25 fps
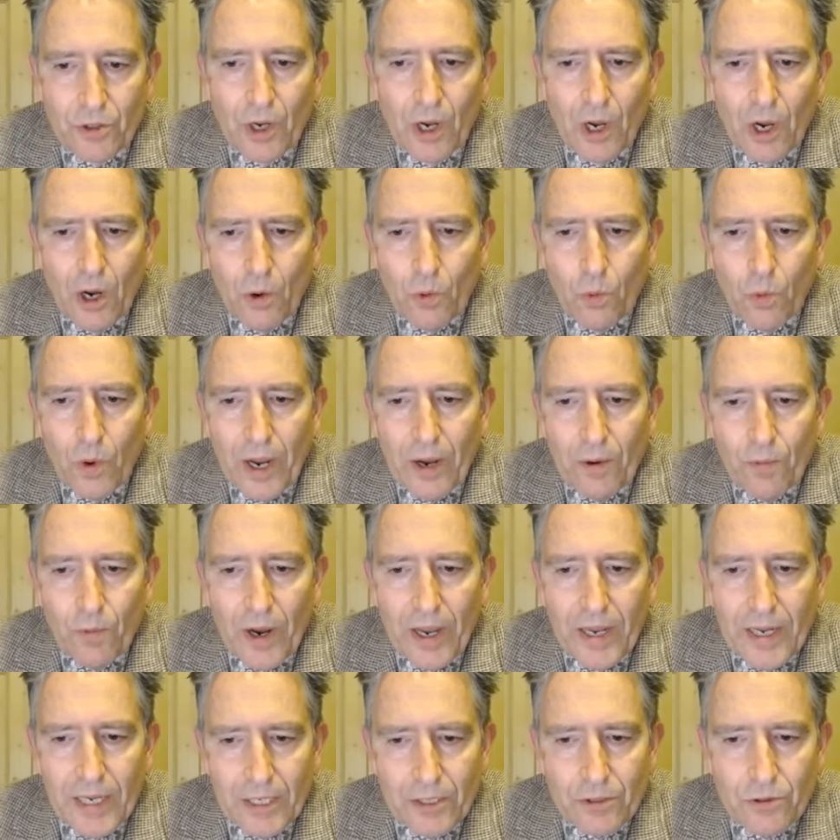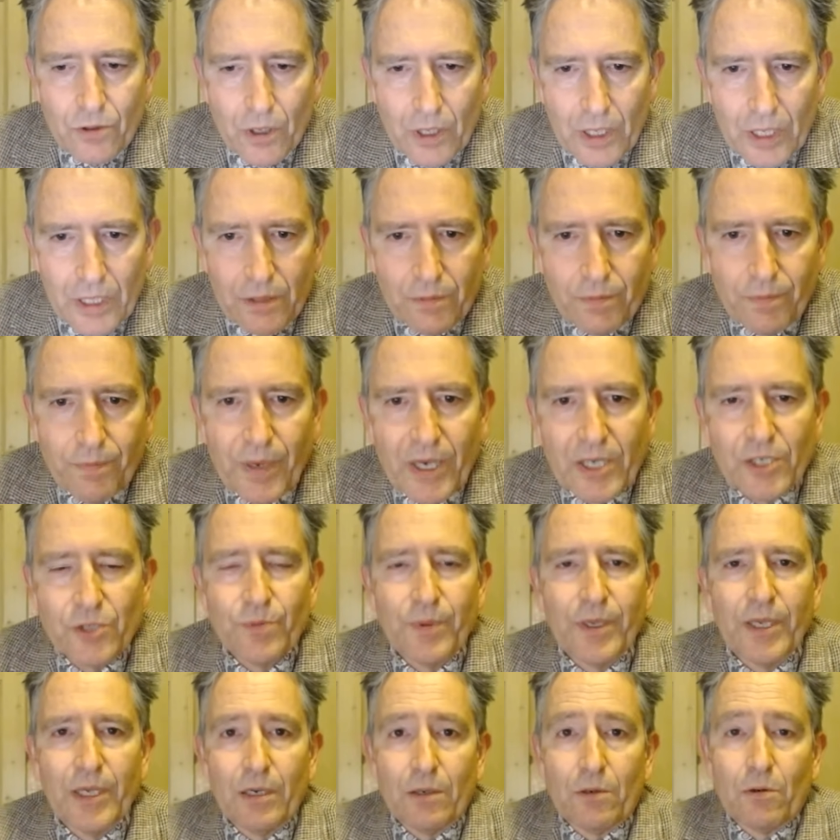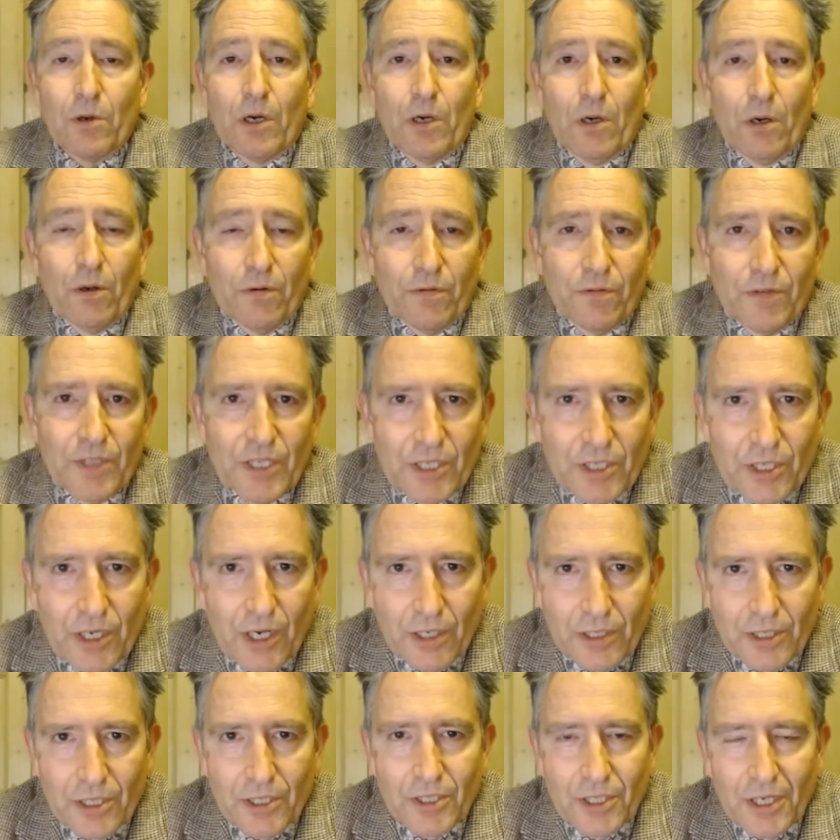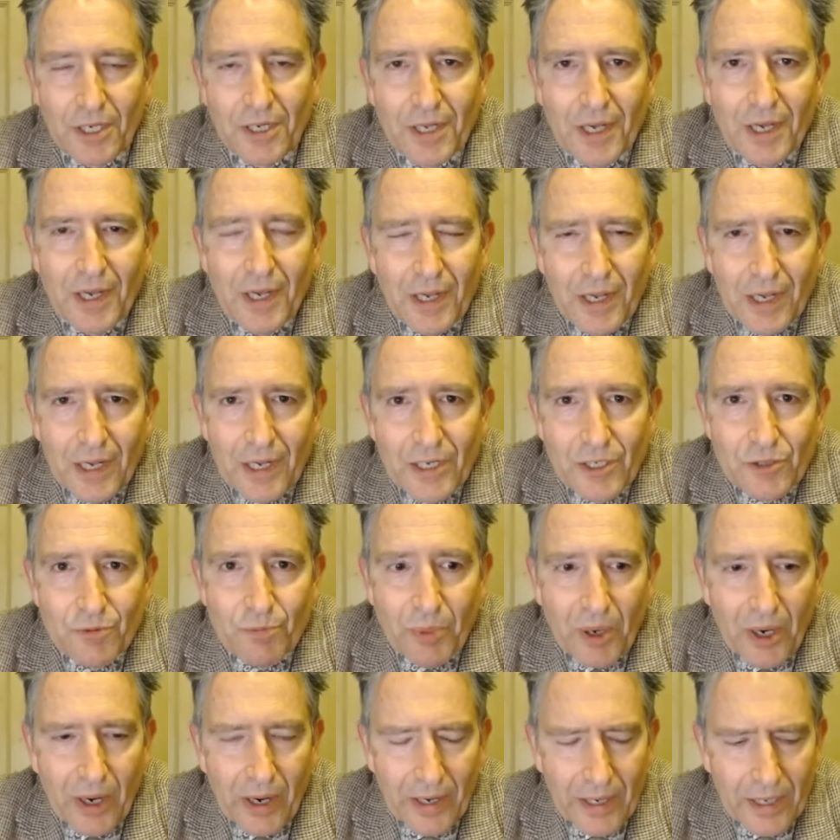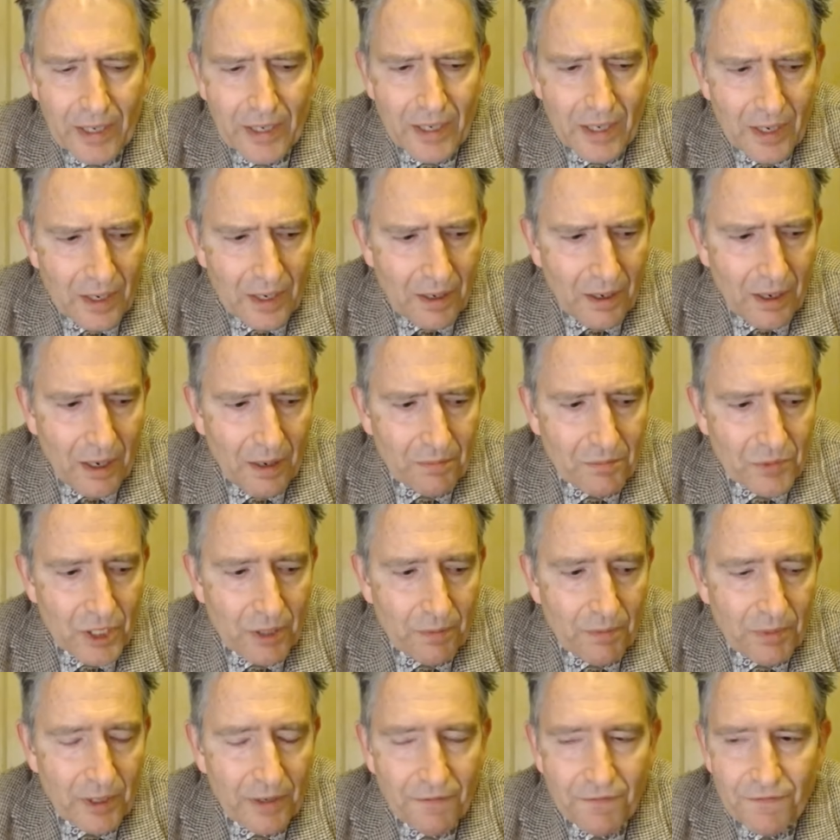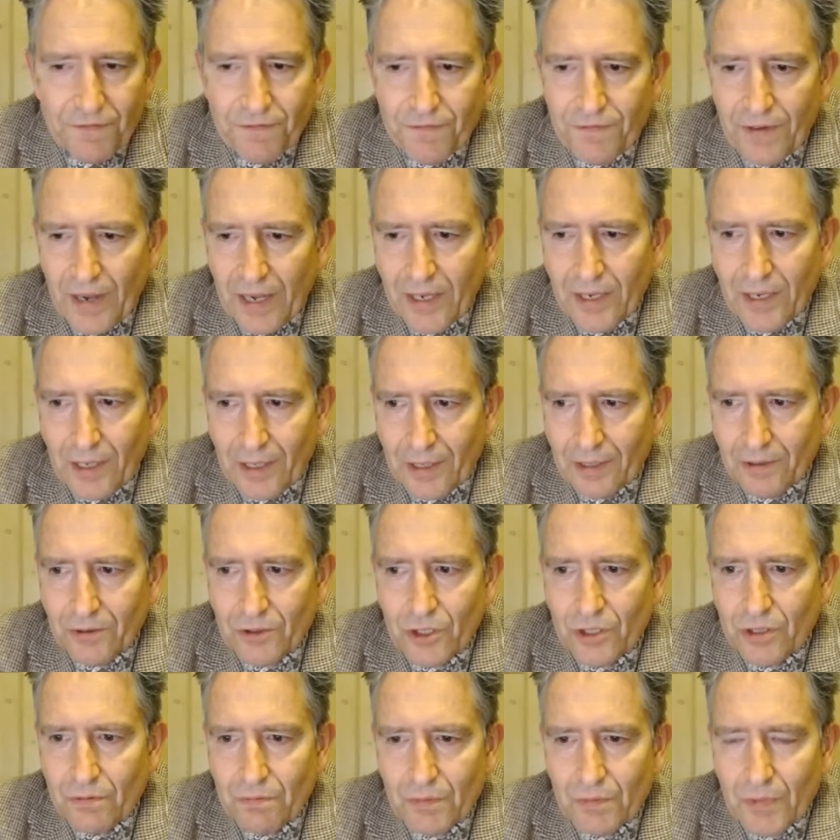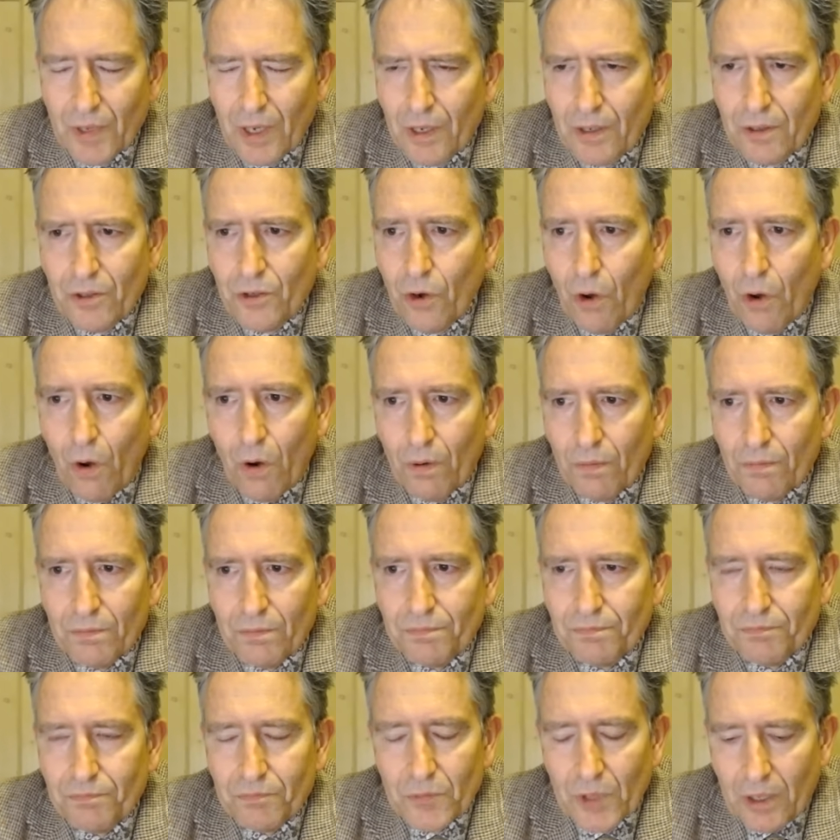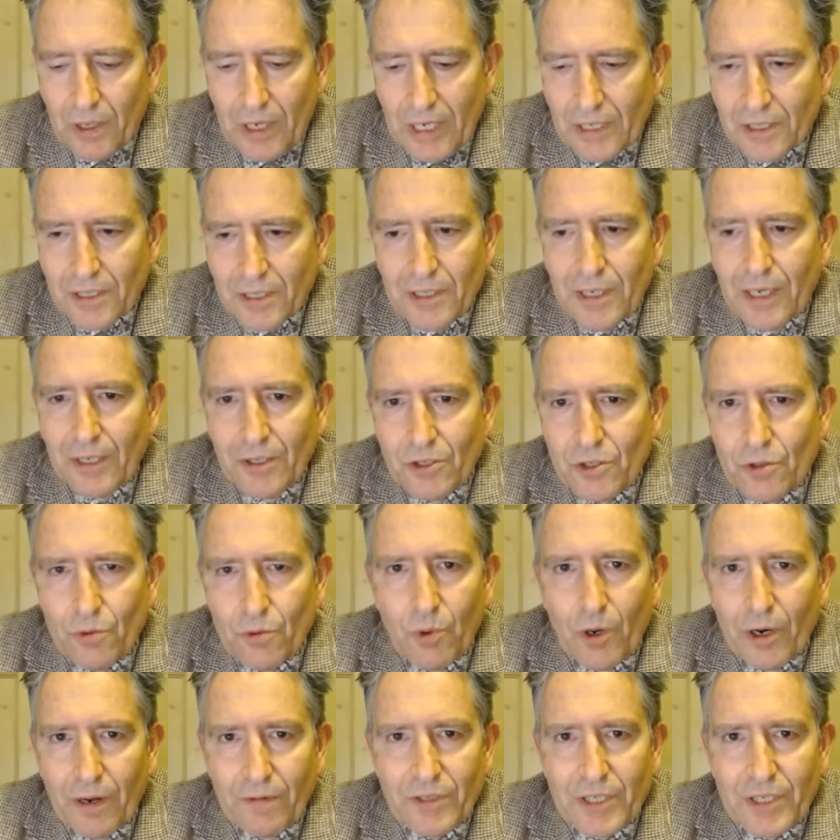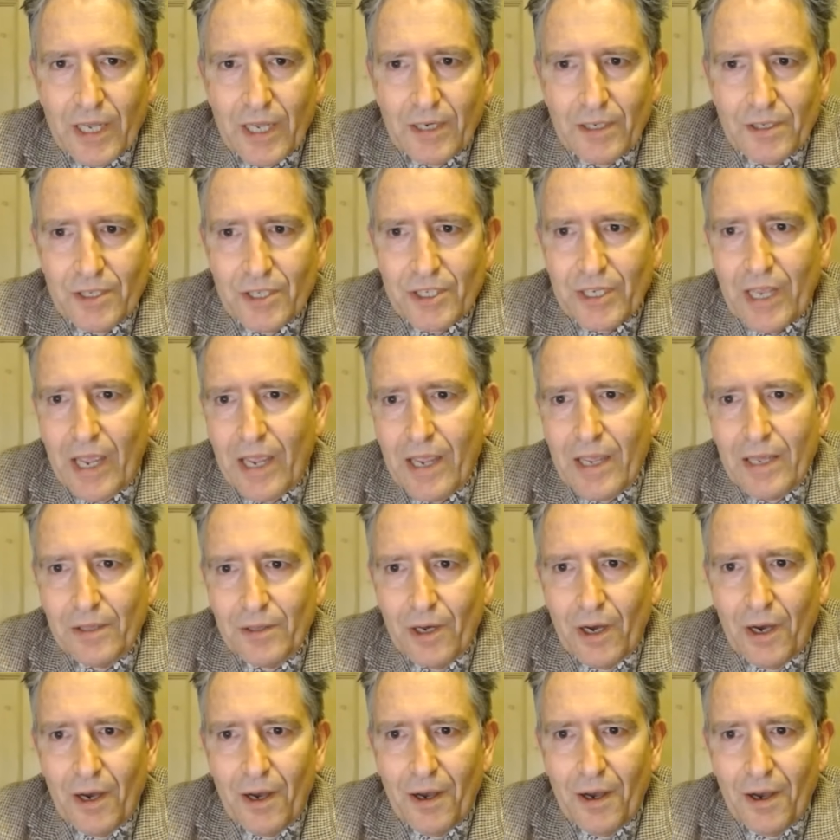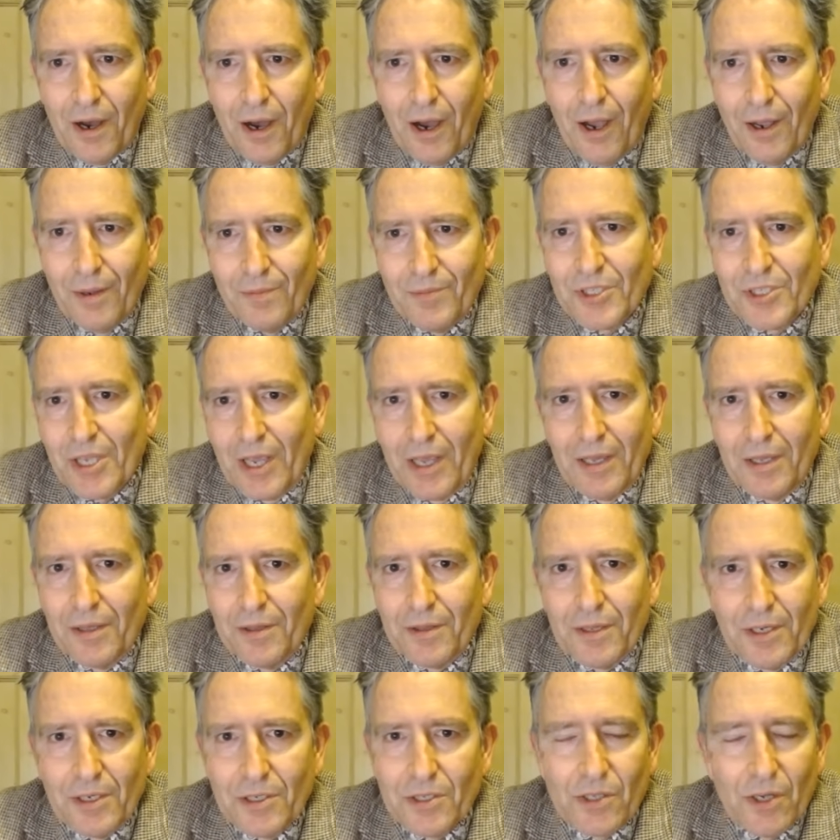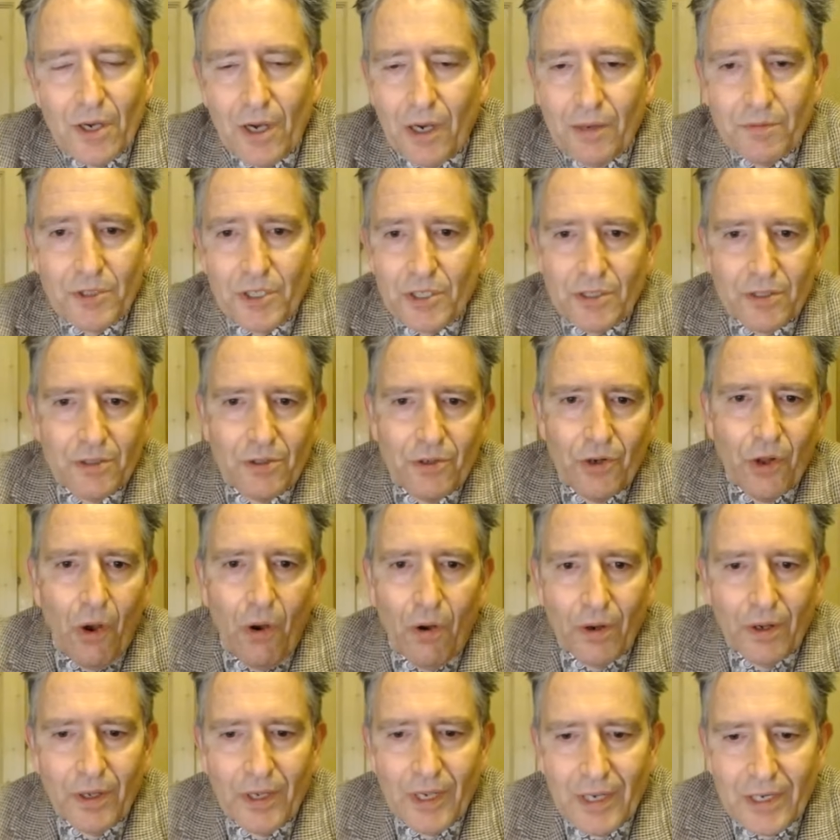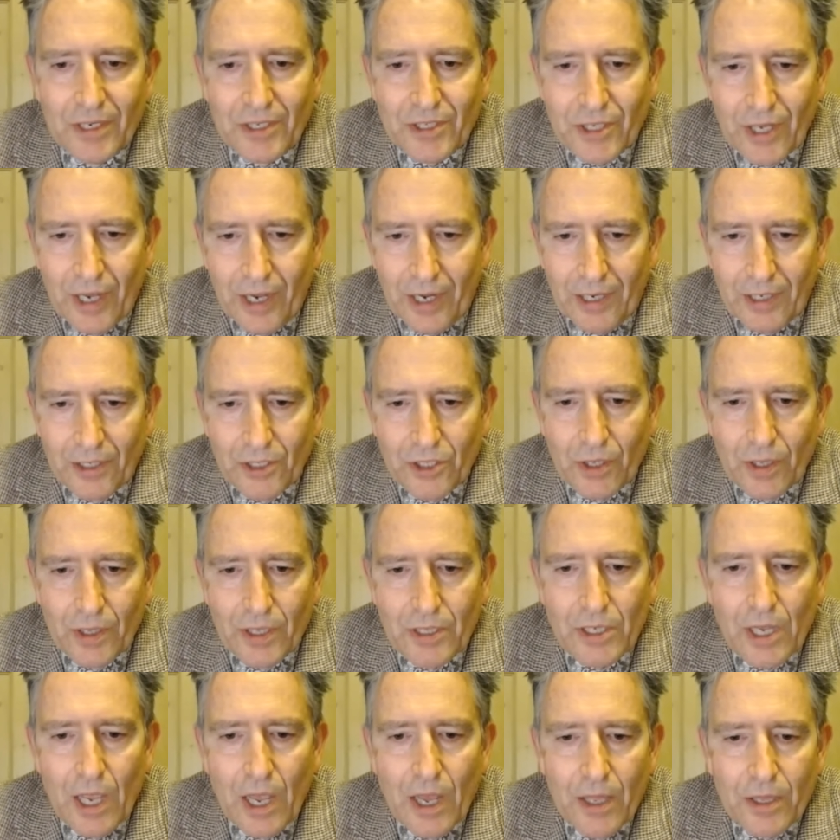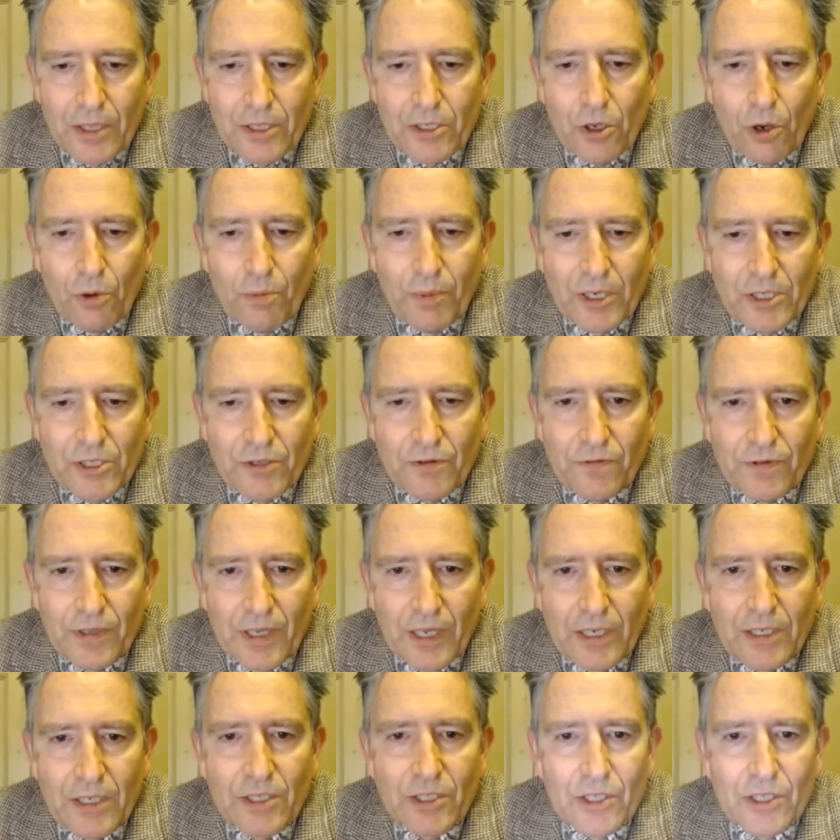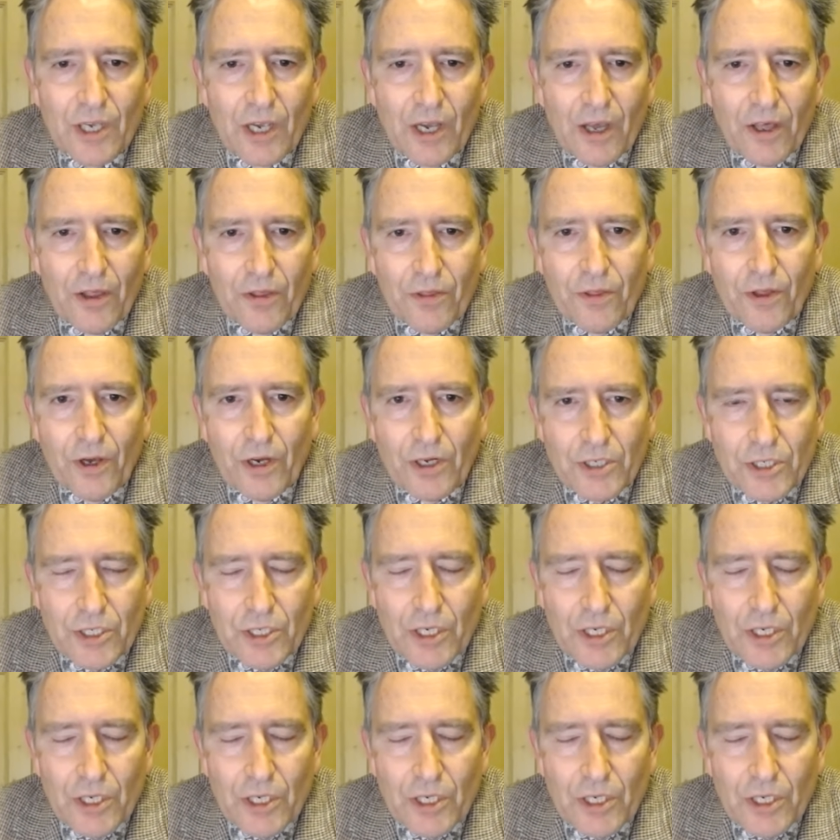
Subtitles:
Where he pays me quite a lot of discourtesy is by simply failing, just not listening to what I've said and saying that I'm saying things that I'm just not saying. So there's a whole bunch of things that